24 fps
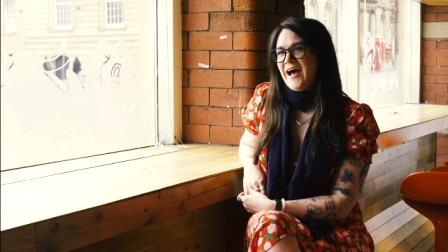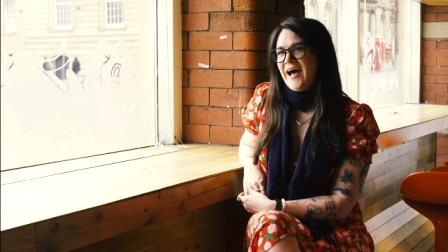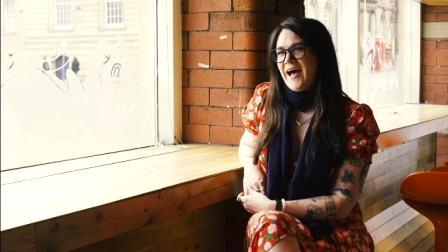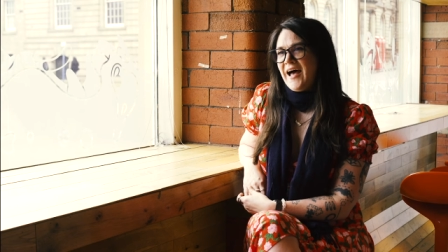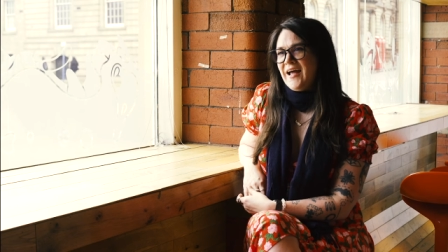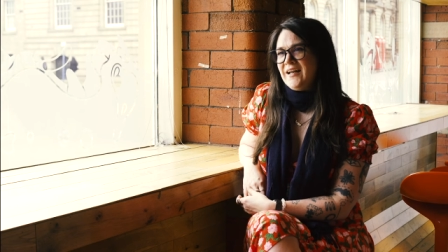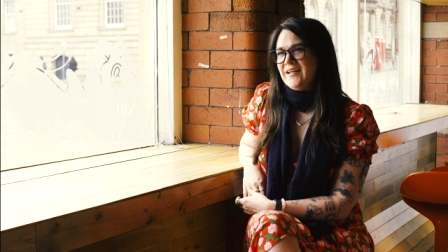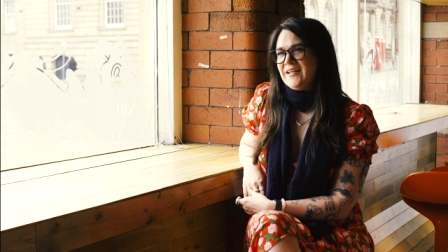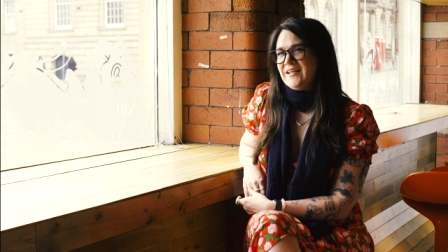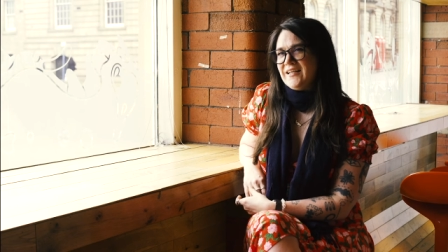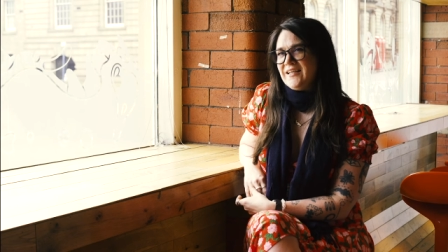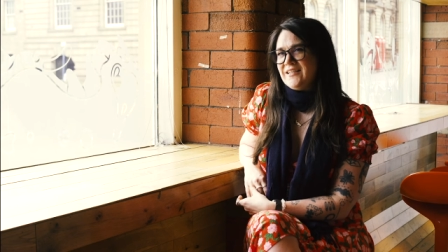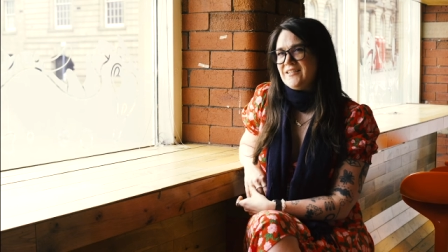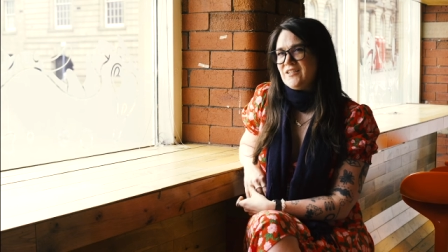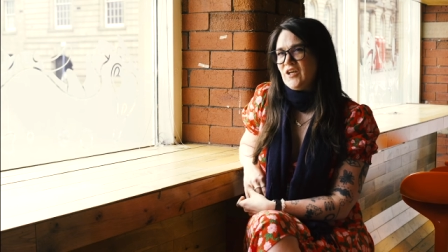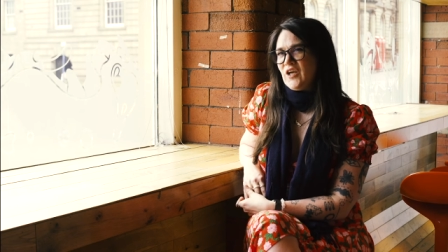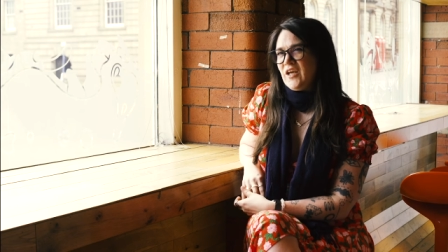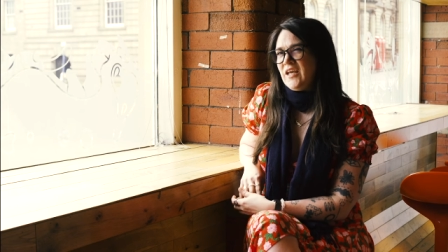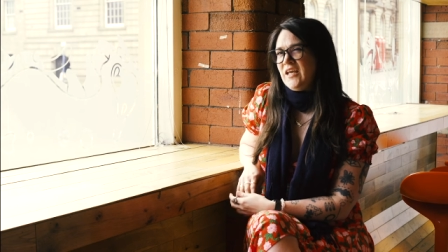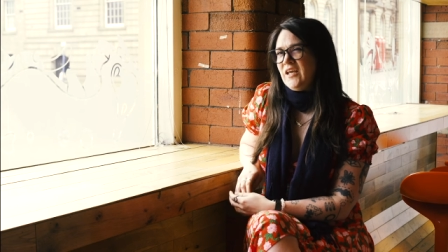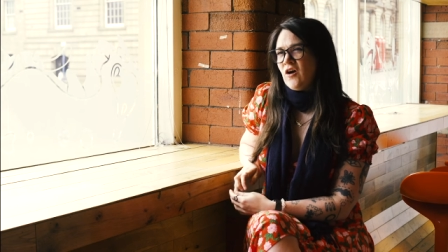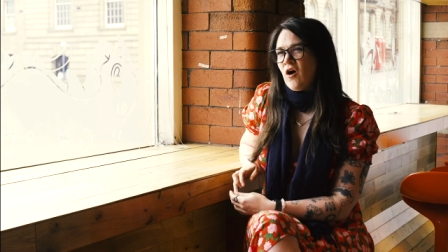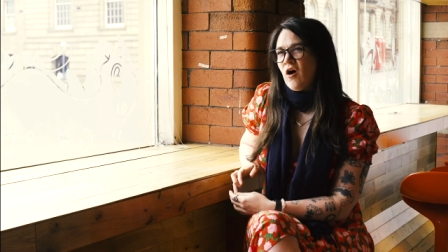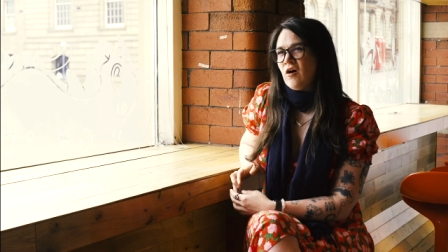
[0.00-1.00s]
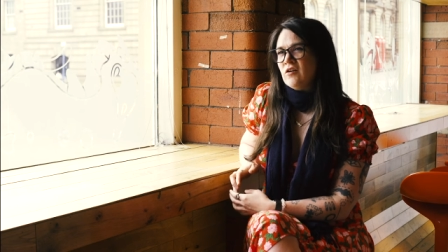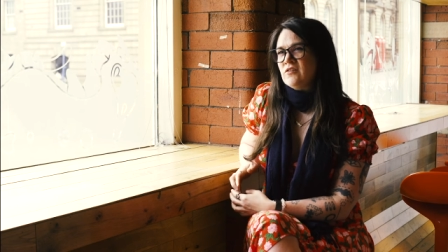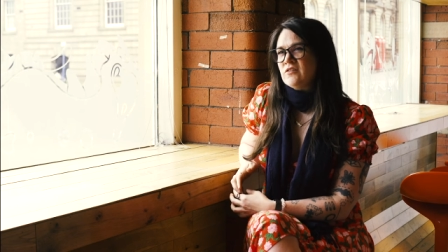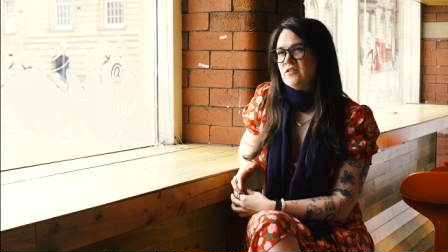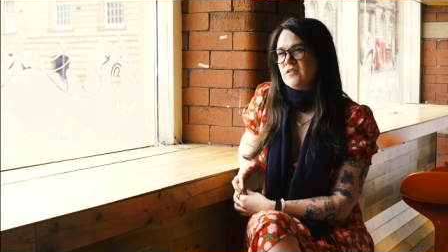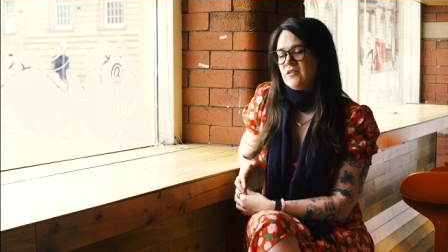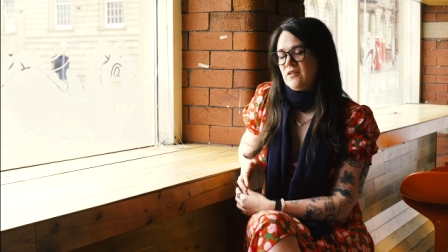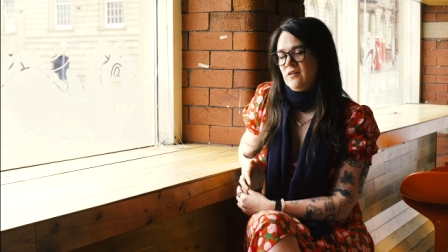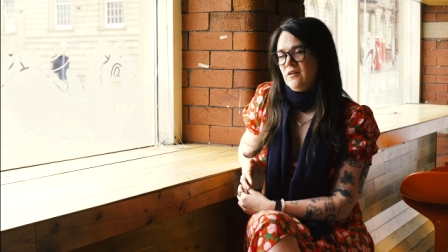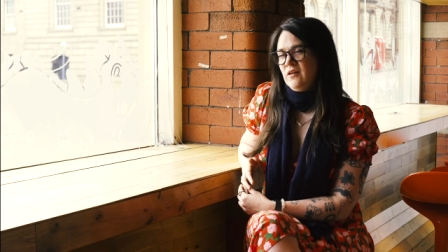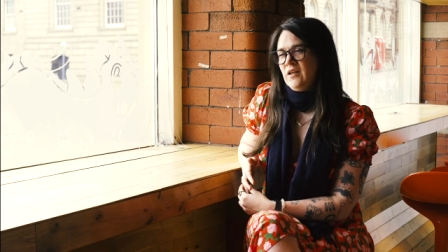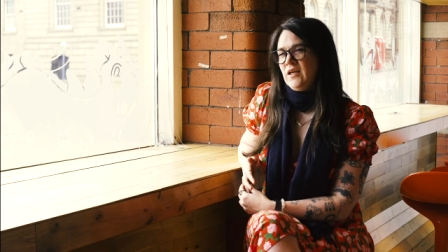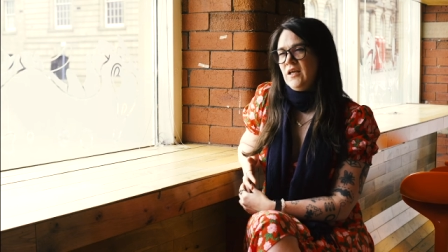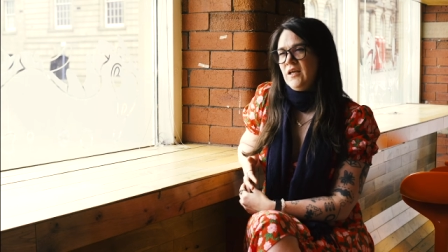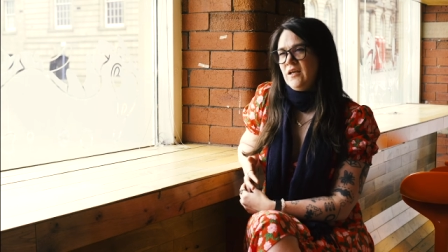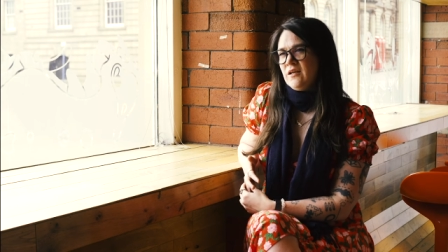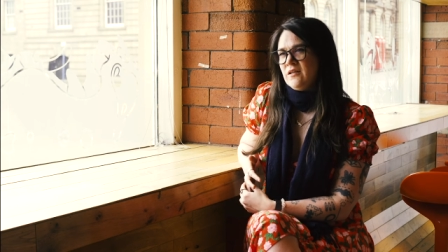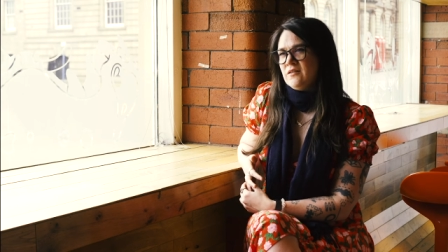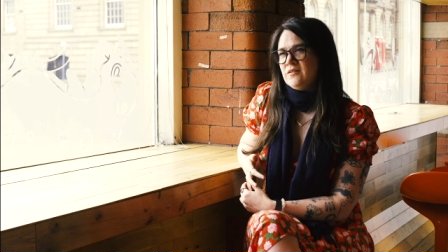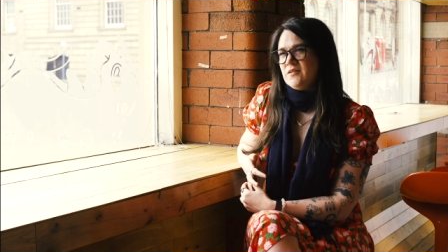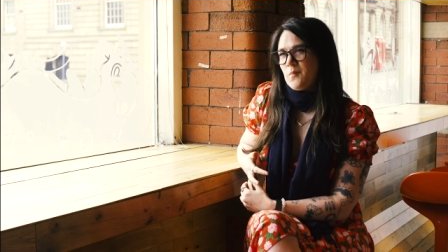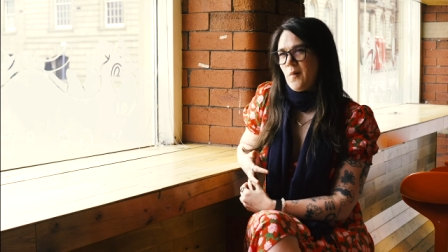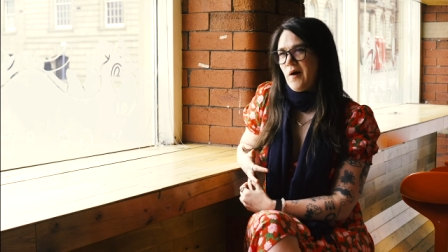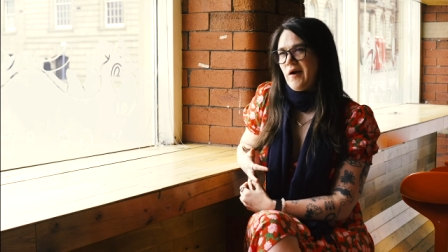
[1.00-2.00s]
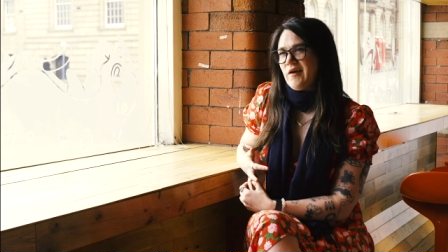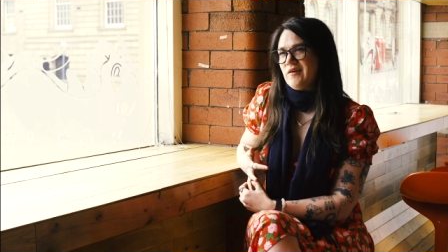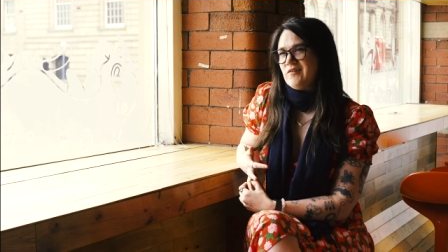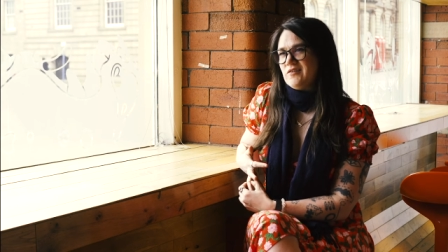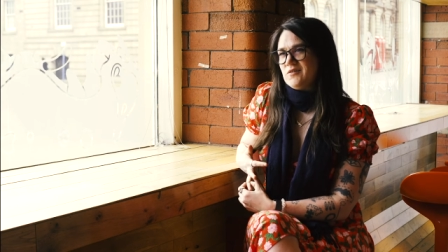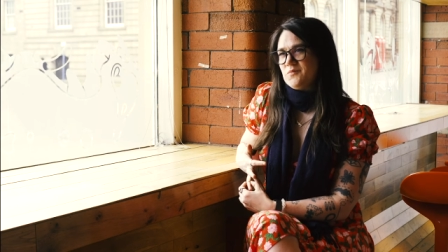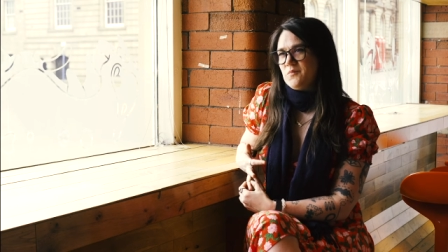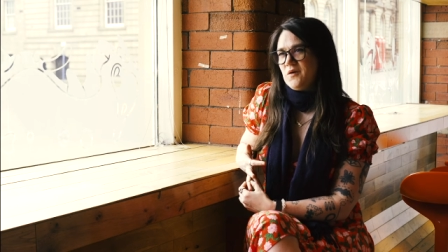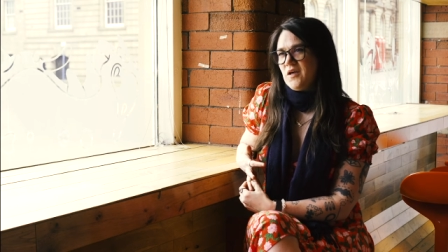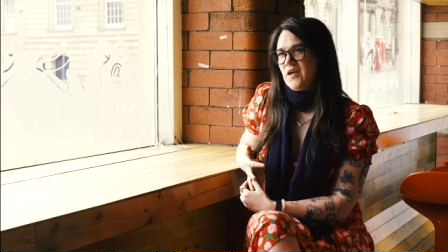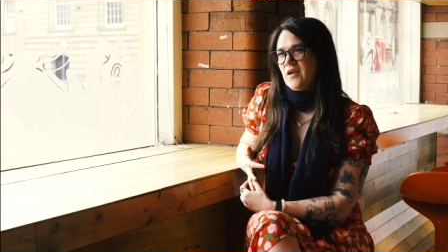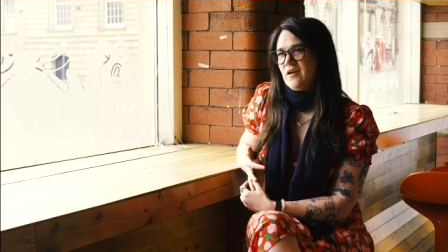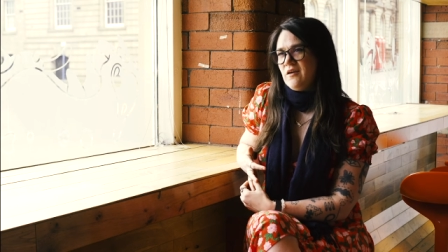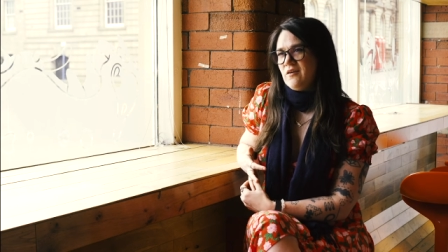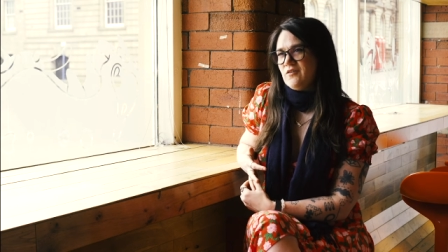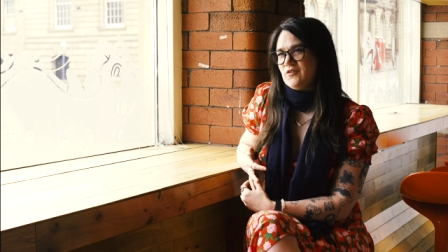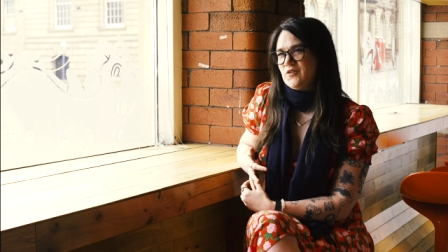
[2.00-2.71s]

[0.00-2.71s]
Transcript: And so he constantly inspires me.